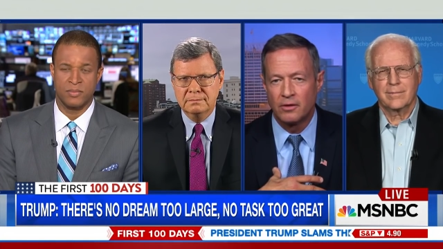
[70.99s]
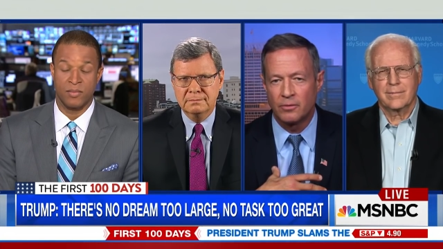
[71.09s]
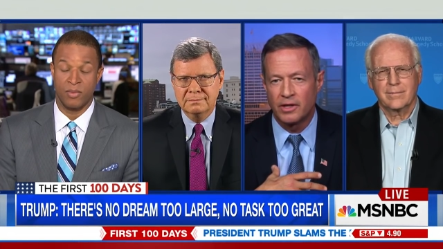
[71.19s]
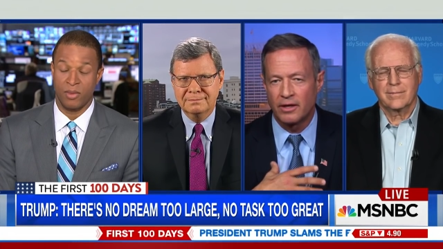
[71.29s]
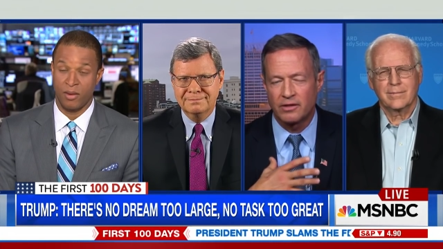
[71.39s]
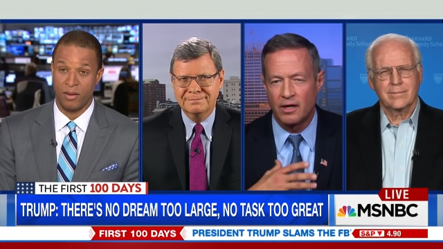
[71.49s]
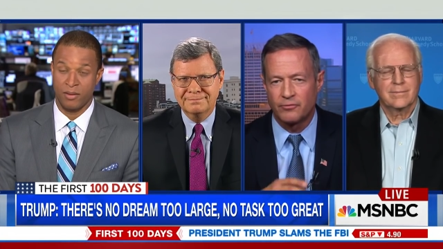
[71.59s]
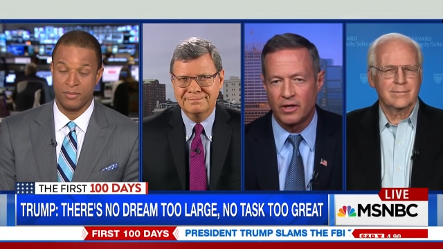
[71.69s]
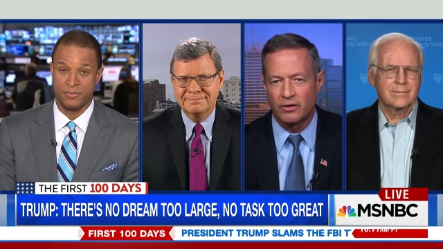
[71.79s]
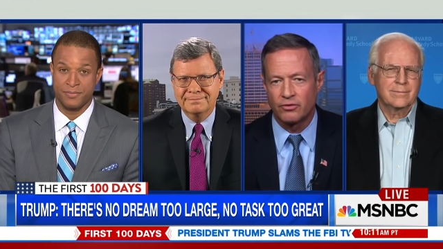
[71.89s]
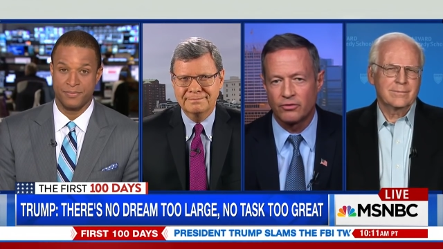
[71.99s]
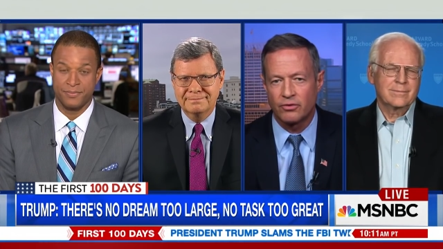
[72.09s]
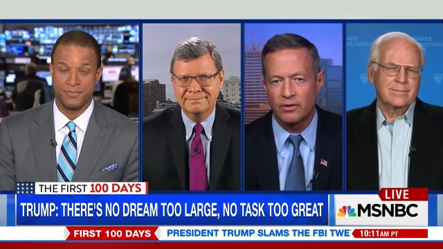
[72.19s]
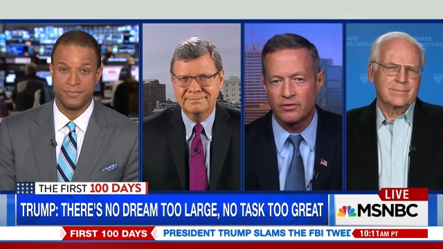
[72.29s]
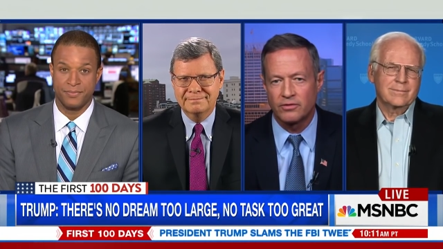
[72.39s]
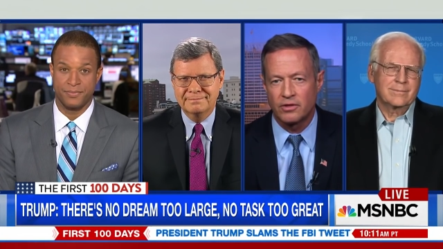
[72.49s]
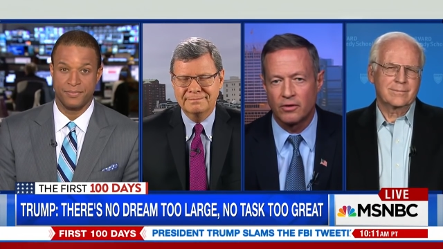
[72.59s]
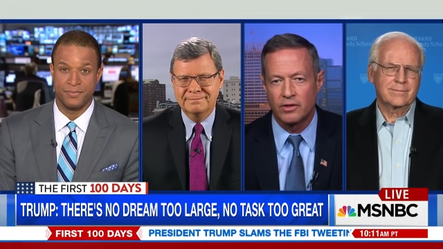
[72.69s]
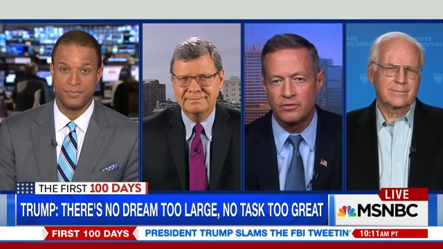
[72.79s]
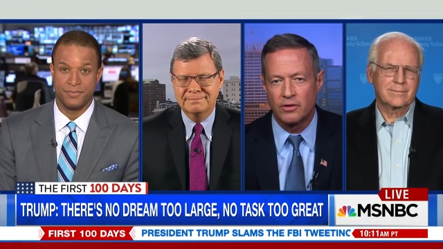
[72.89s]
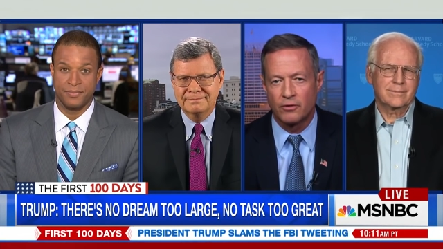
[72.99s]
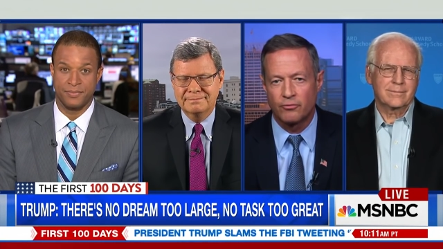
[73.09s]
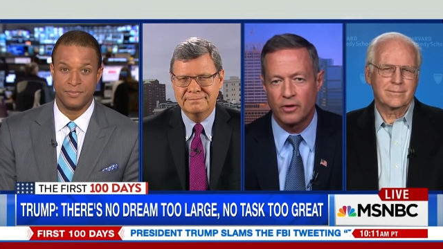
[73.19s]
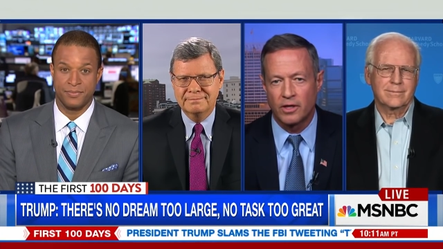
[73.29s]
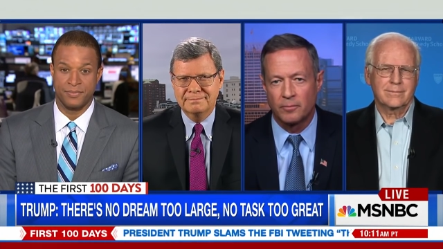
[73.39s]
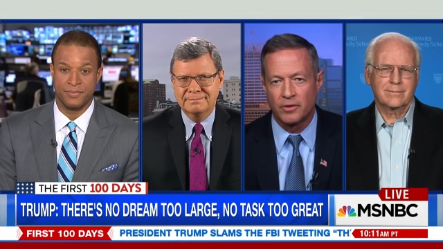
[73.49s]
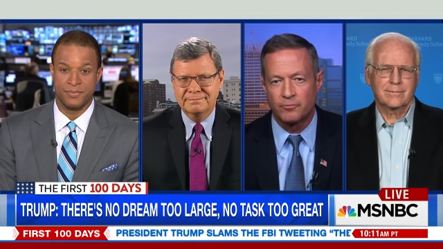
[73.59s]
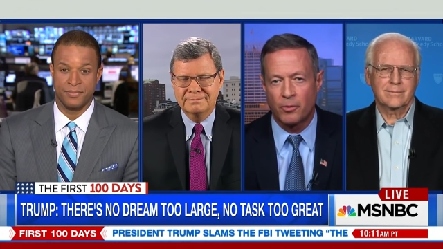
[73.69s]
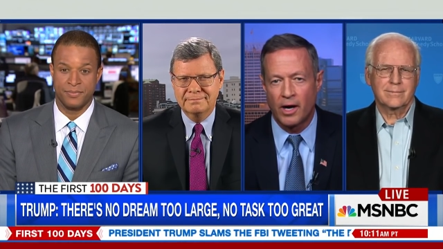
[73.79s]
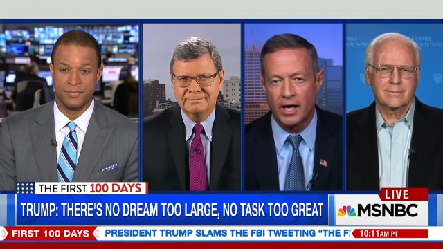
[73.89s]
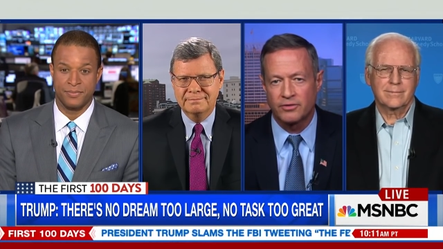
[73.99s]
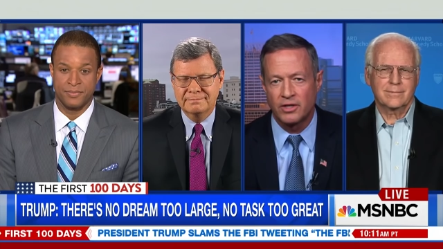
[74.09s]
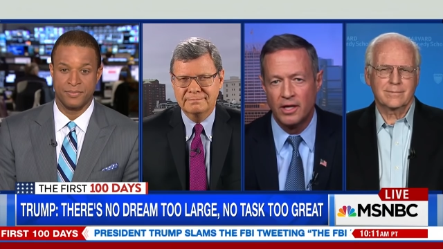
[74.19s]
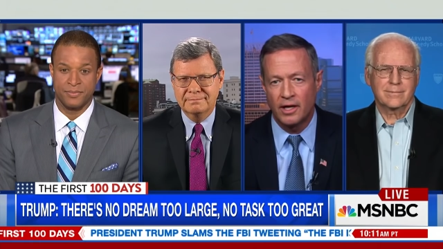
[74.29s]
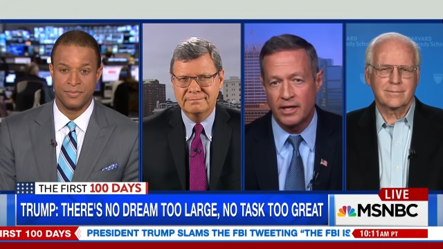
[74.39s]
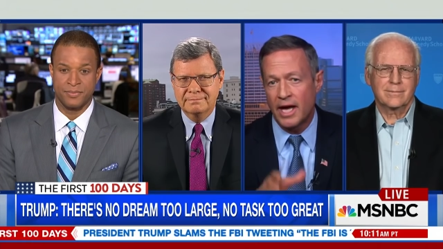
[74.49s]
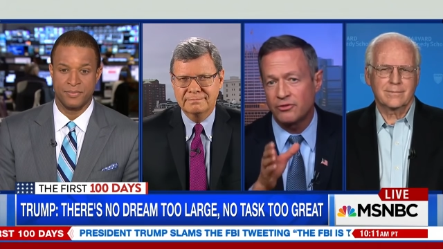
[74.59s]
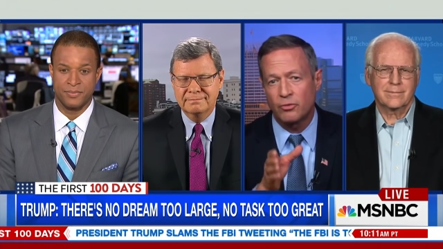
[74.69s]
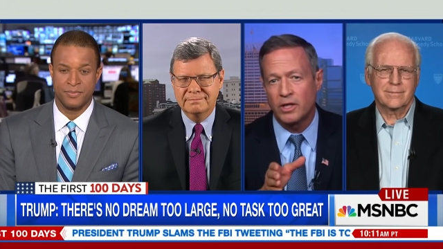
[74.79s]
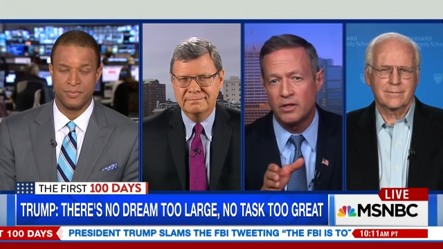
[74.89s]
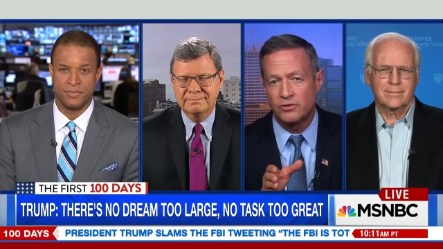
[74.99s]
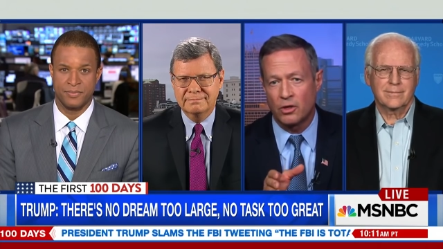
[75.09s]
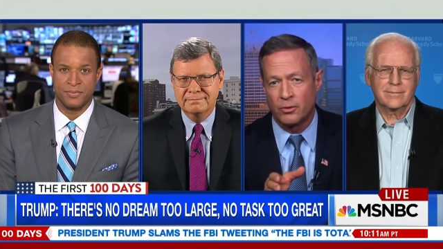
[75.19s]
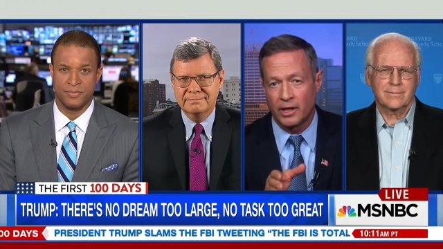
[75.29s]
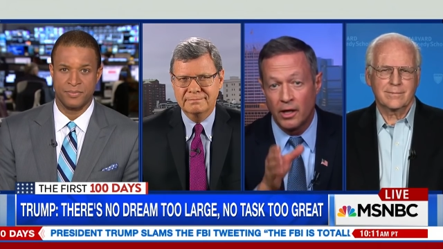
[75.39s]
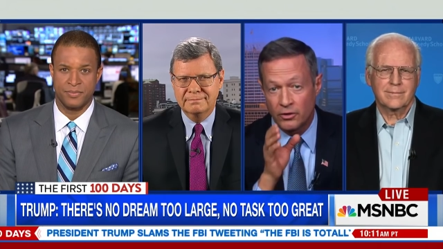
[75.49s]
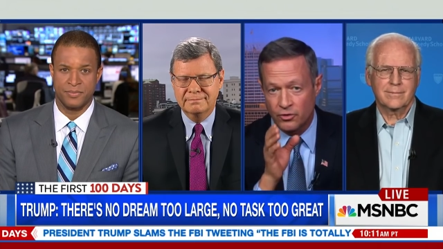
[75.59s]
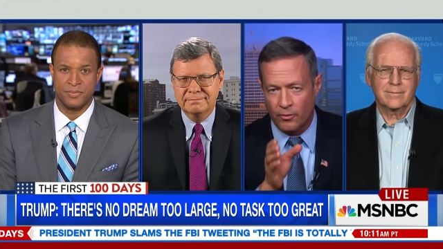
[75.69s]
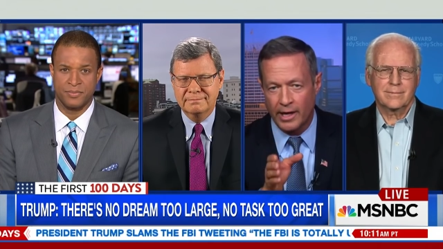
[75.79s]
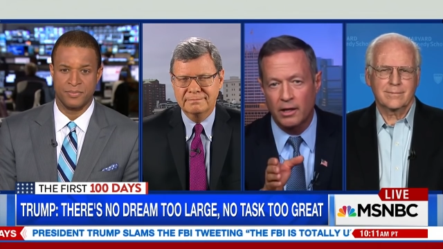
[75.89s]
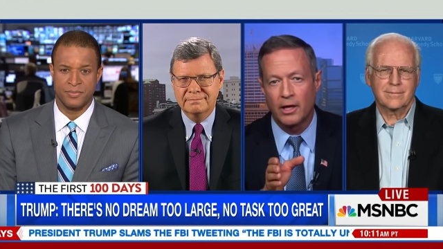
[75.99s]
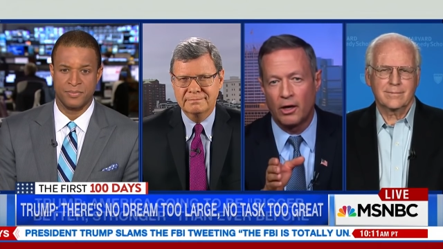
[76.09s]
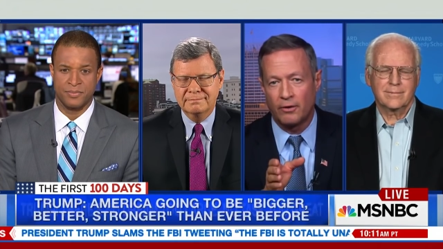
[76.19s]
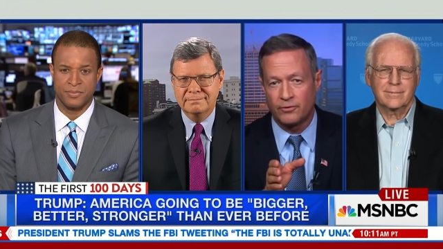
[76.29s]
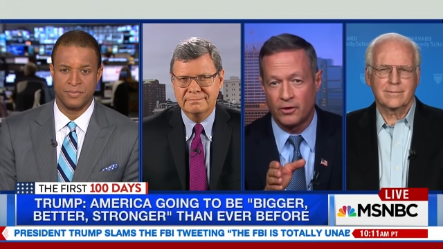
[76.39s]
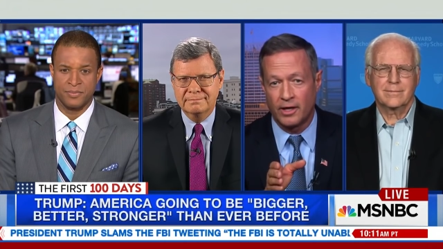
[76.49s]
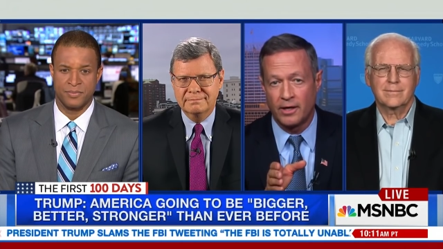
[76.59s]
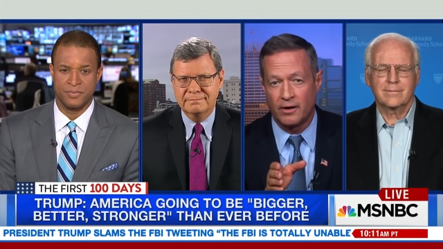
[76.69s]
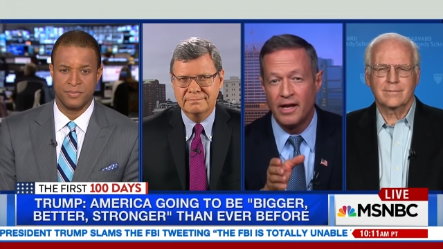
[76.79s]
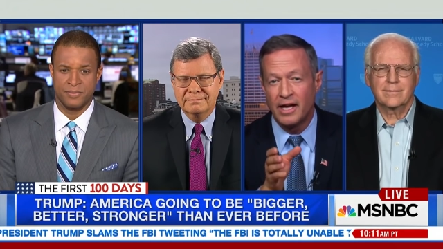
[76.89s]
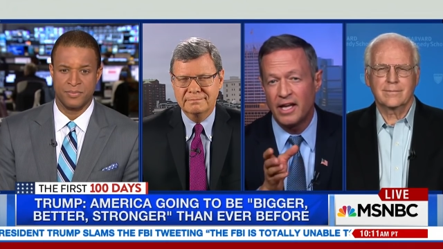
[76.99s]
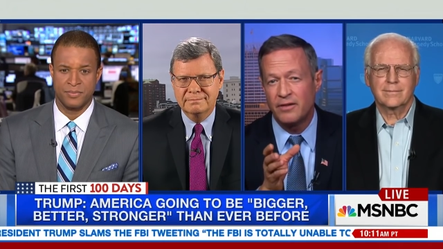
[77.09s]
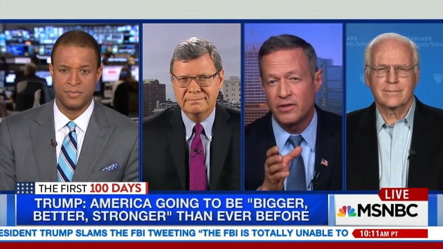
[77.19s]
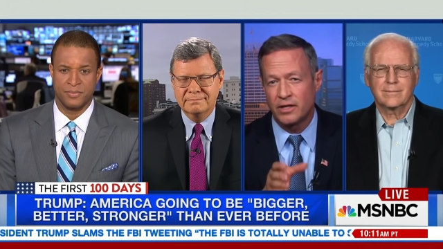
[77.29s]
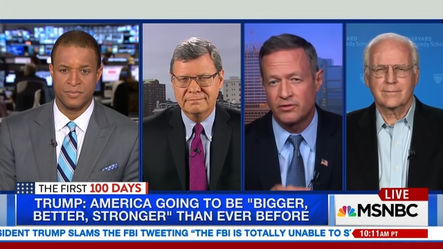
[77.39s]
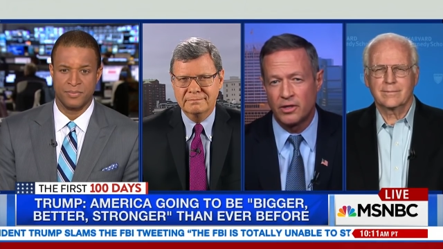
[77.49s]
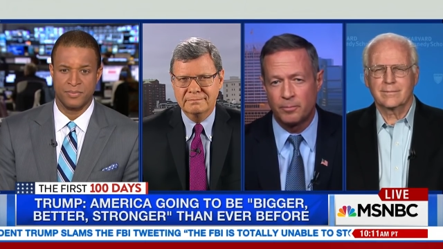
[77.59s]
Speaker 1: Without confidential sources, there is no freedom of press. And that's what he's going directly after here, even as he